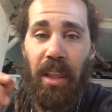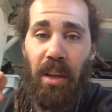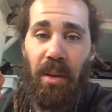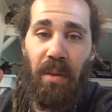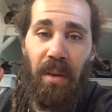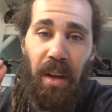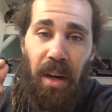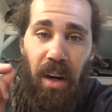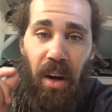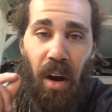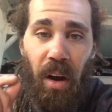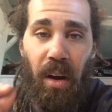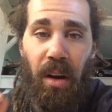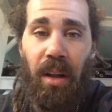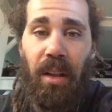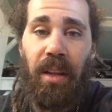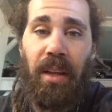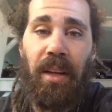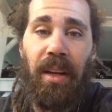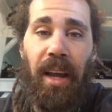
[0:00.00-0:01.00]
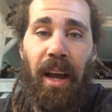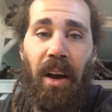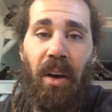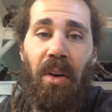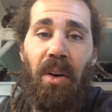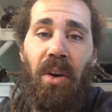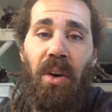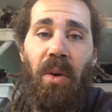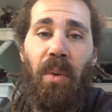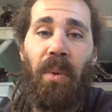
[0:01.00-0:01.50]
you get it all cleaned
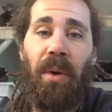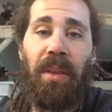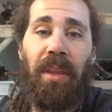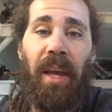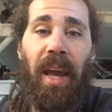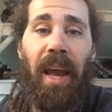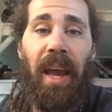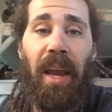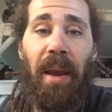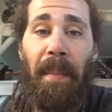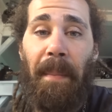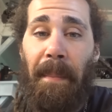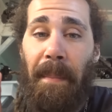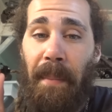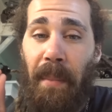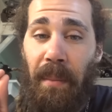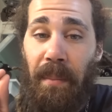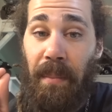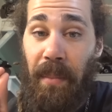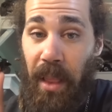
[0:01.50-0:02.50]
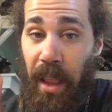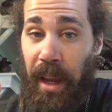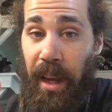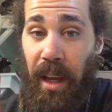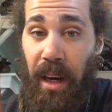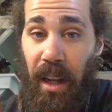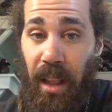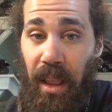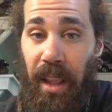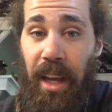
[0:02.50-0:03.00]
out with an
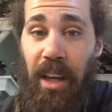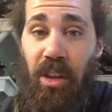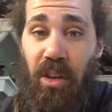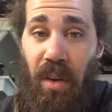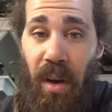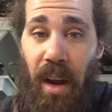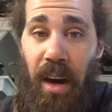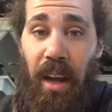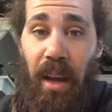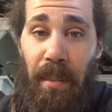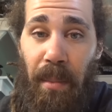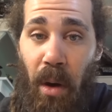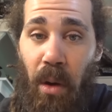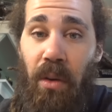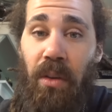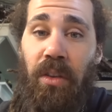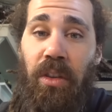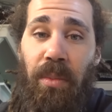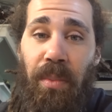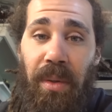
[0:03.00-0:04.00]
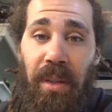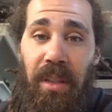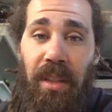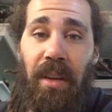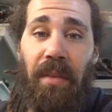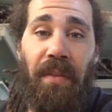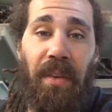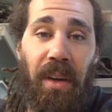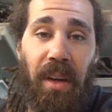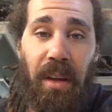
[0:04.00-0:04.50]
electronic motor
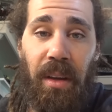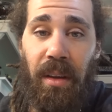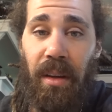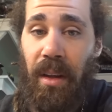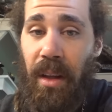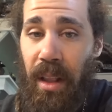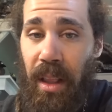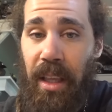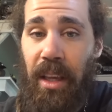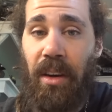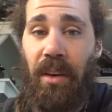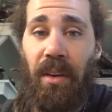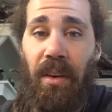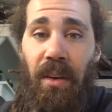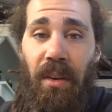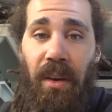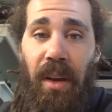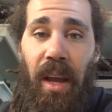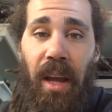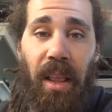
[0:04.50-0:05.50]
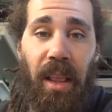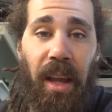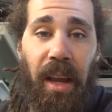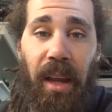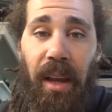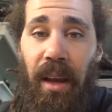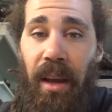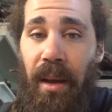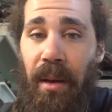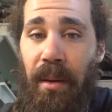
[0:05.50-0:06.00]
specific cleaner, okay,
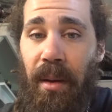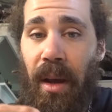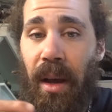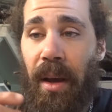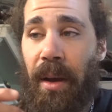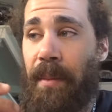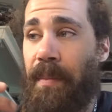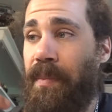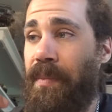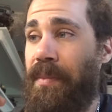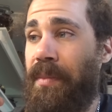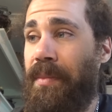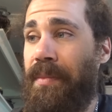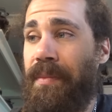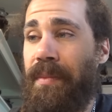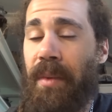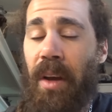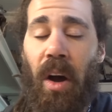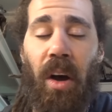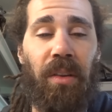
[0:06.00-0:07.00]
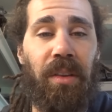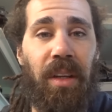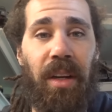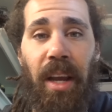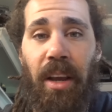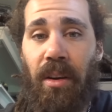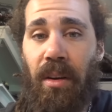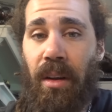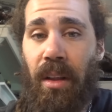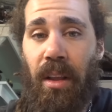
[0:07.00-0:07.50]
like a
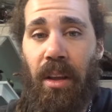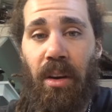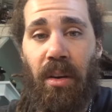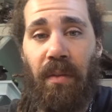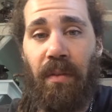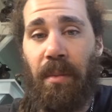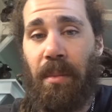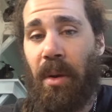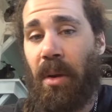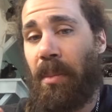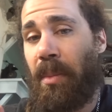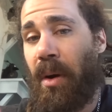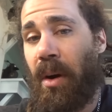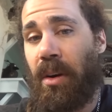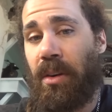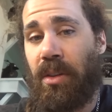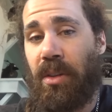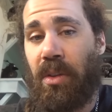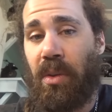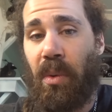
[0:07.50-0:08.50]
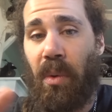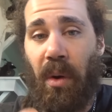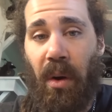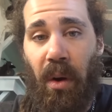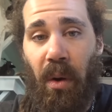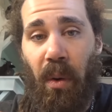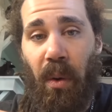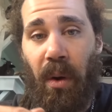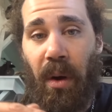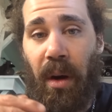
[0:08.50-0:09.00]
alternator cleaner from your parts store,
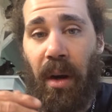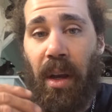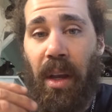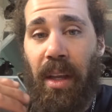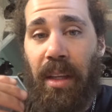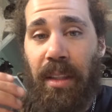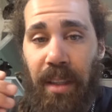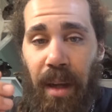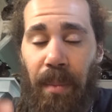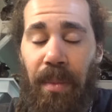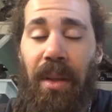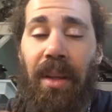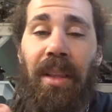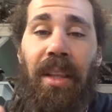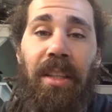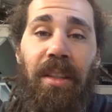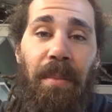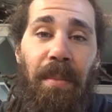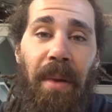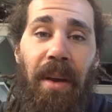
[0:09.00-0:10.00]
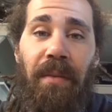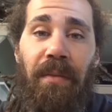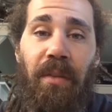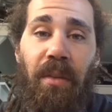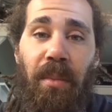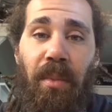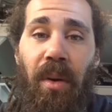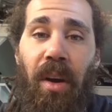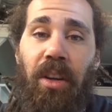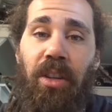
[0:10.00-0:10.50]
or something that's meant
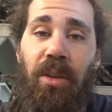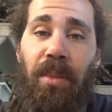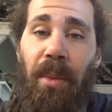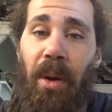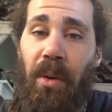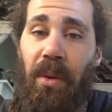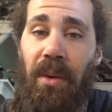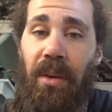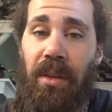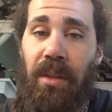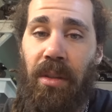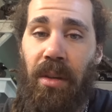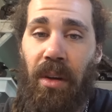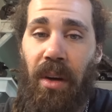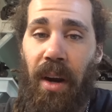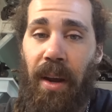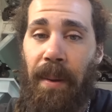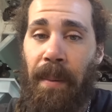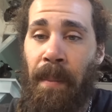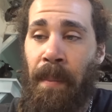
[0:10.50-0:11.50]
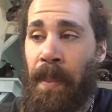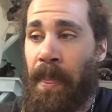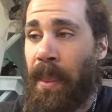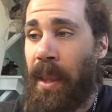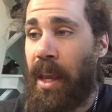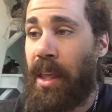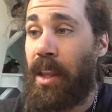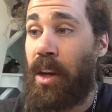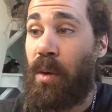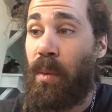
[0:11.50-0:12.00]
for brushed motors, right?
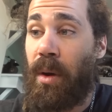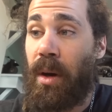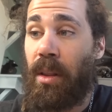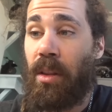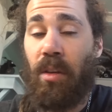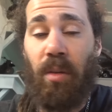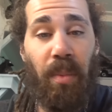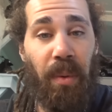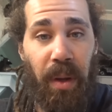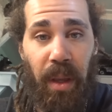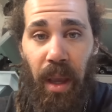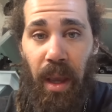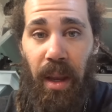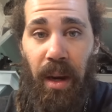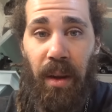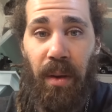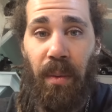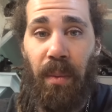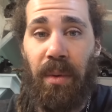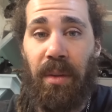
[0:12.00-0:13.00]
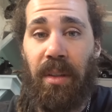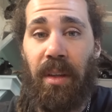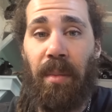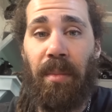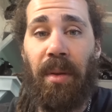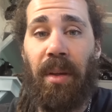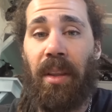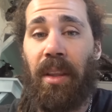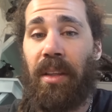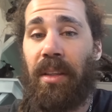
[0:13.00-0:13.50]
And then you want to lubricate it with
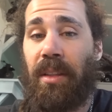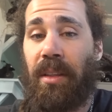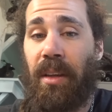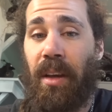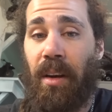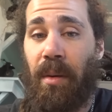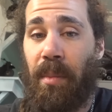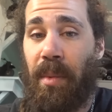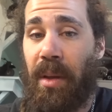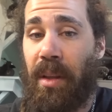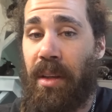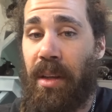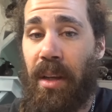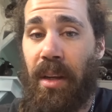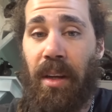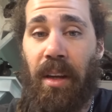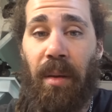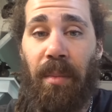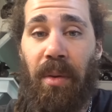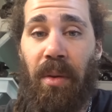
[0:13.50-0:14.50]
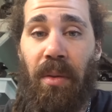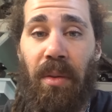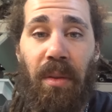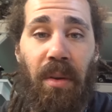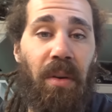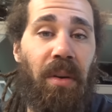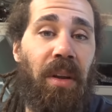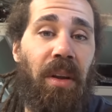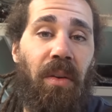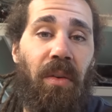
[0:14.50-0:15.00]
something that's going to be
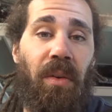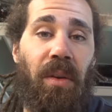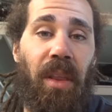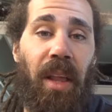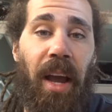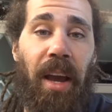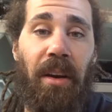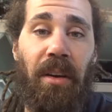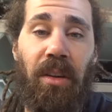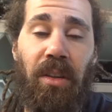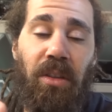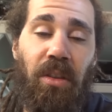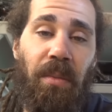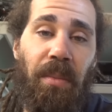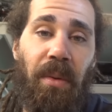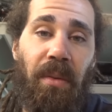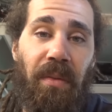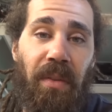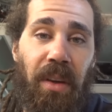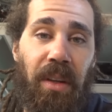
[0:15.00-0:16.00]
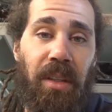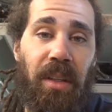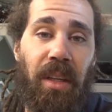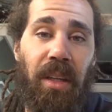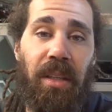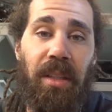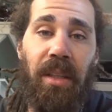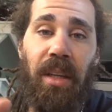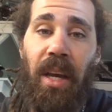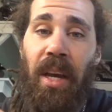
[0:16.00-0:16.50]
10W30 or lighter, super
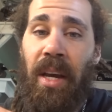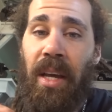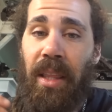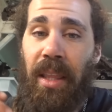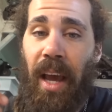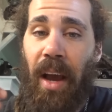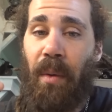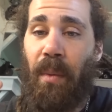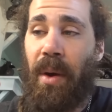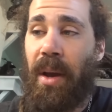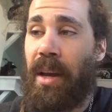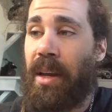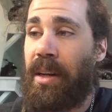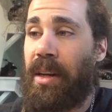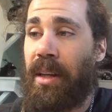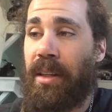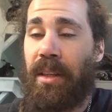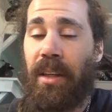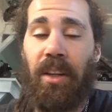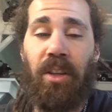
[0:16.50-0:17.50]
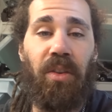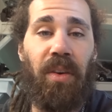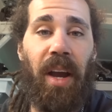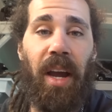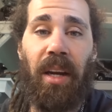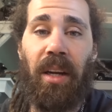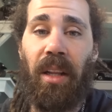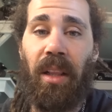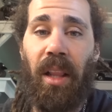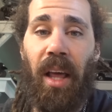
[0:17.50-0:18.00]
viscous. That way it doesn't
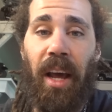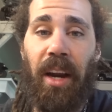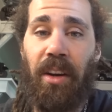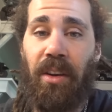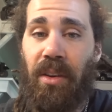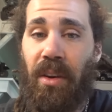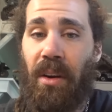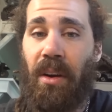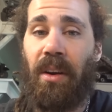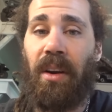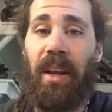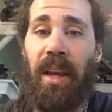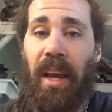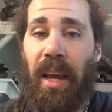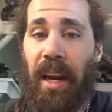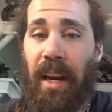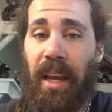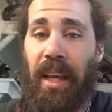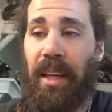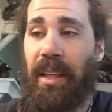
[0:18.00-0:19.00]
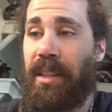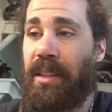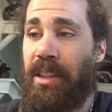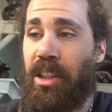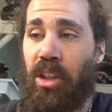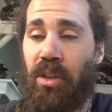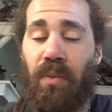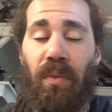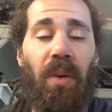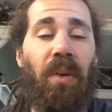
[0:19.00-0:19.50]
attract a lot of dirt and it
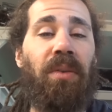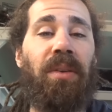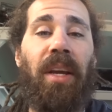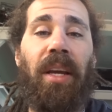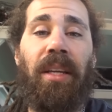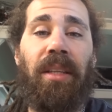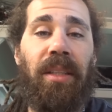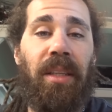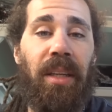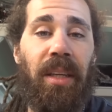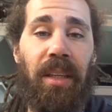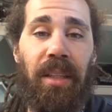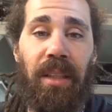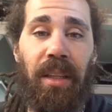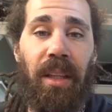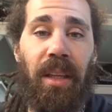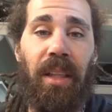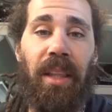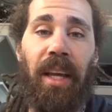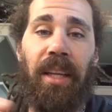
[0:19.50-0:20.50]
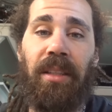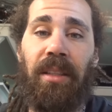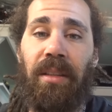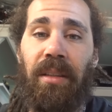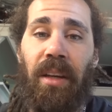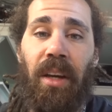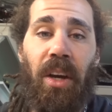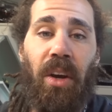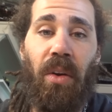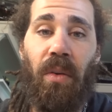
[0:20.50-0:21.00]
just rotates easily.
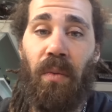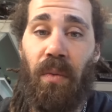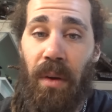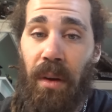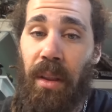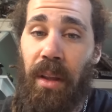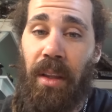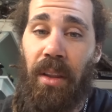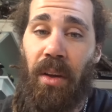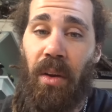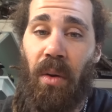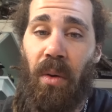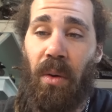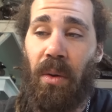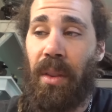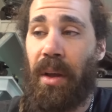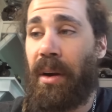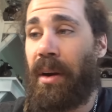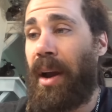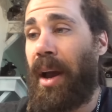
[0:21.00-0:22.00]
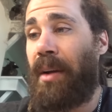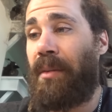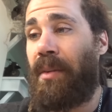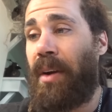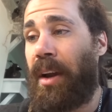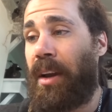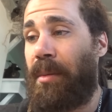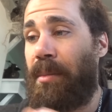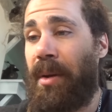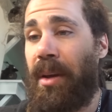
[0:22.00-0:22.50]
That's really the goal there. I
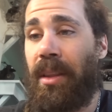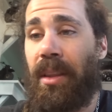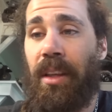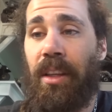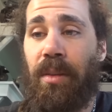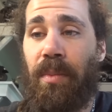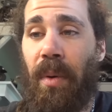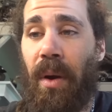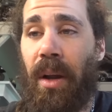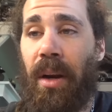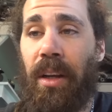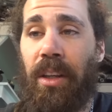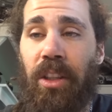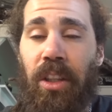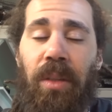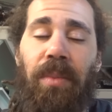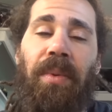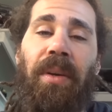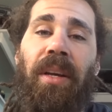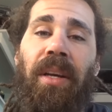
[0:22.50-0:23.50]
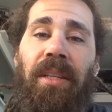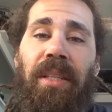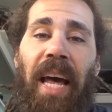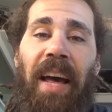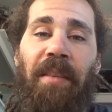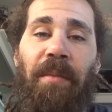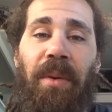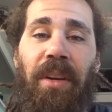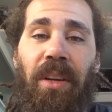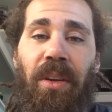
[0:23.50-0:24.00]
recommend these products just because
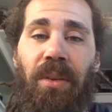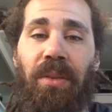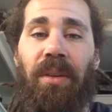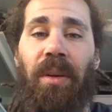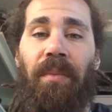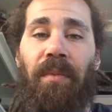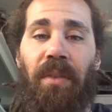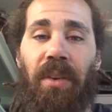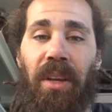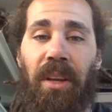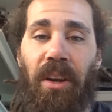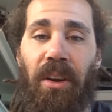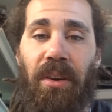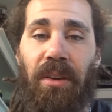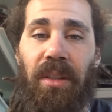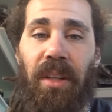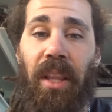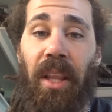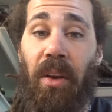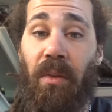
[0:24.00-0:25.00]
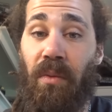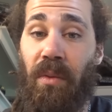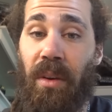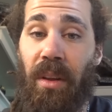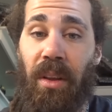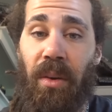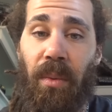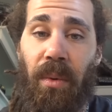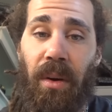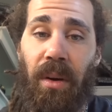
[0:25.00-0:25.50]
I've been using them for years and they
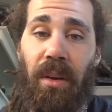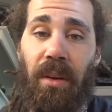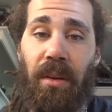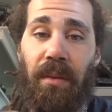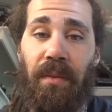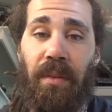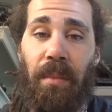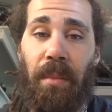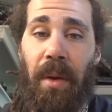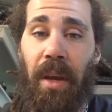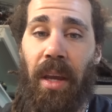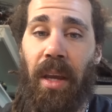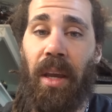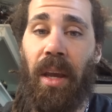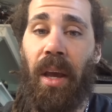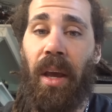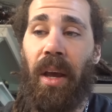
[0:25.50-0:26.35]
really work good for me.